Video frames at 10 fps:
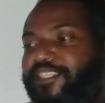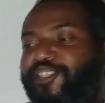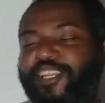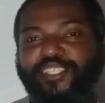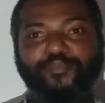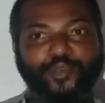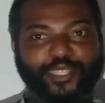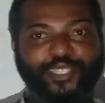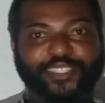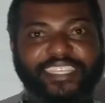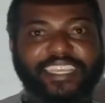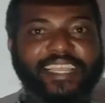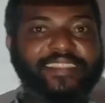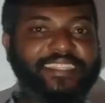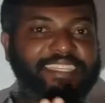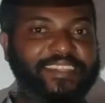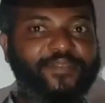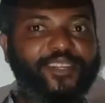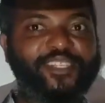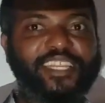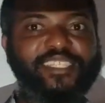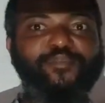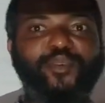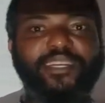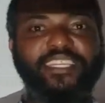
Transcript: transport today and the need for transport.